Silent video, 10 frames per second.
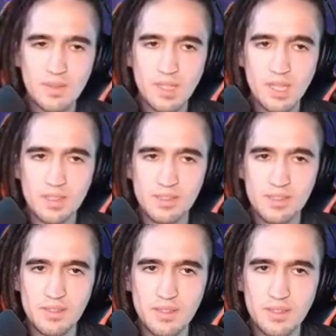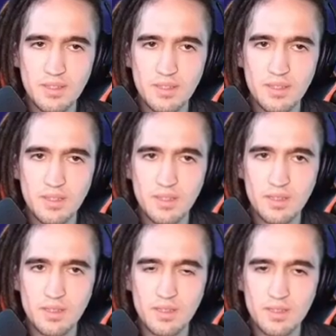Nice.
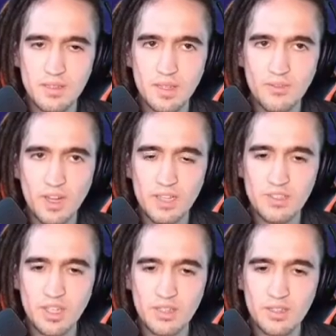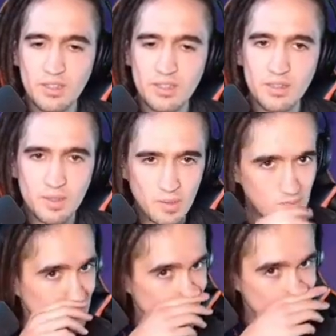They fight each other.
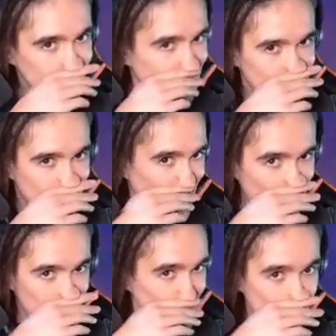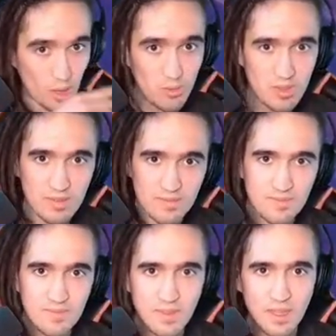I dismount.
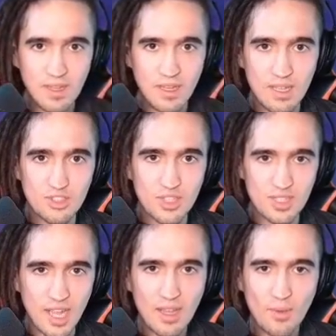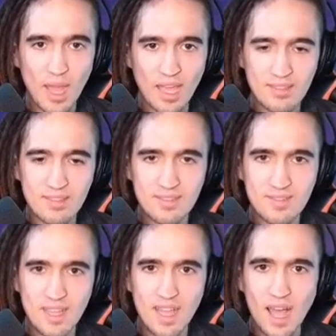Just like a rat.
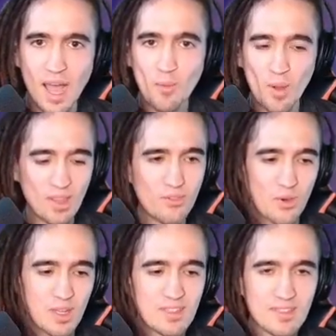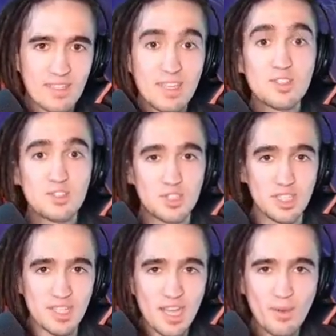I wait for it.
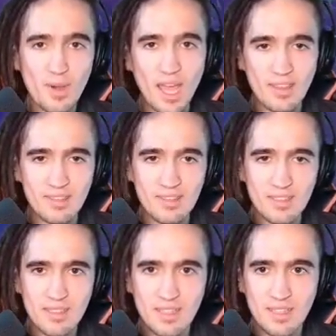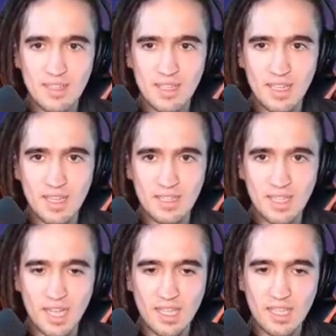Just like a rat. And
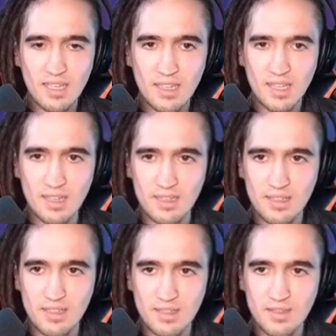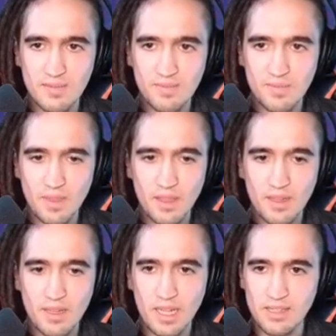then I kill, kill.
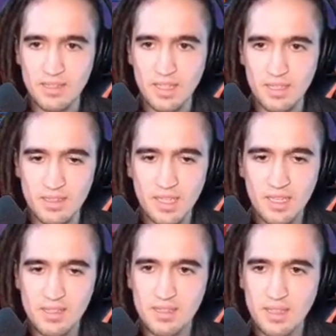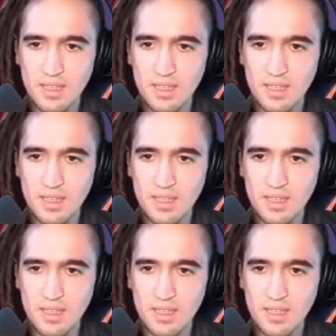Nice, nice, nice.